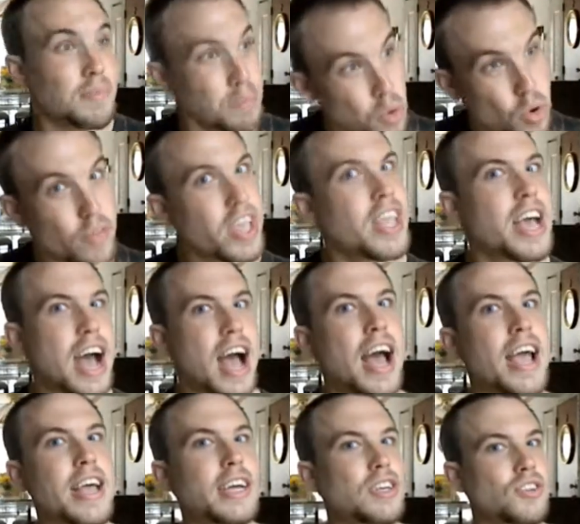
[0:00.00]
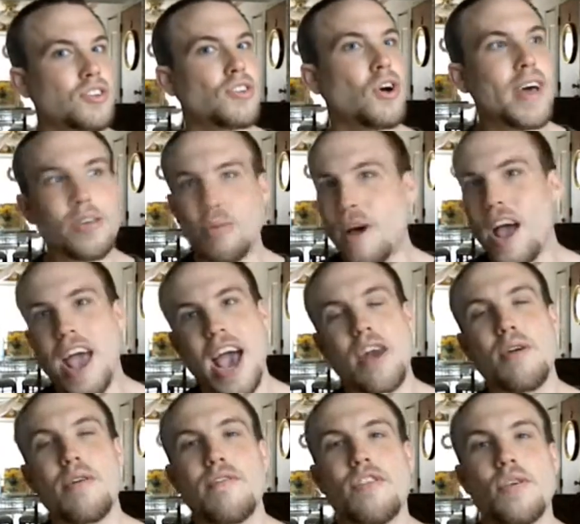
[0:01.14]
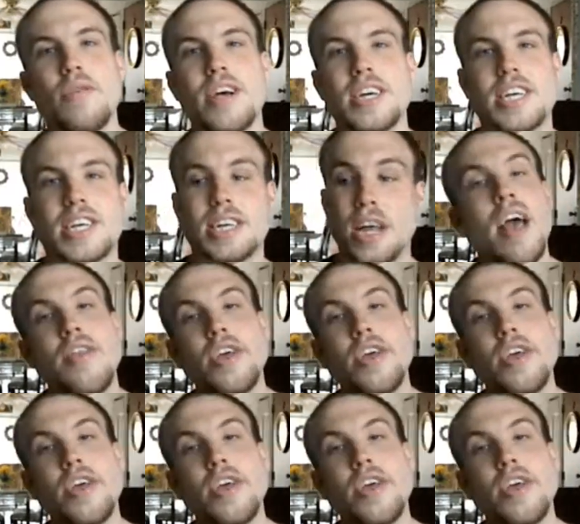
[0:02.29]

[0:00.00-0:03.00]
movie guy, so that's why I had to review this.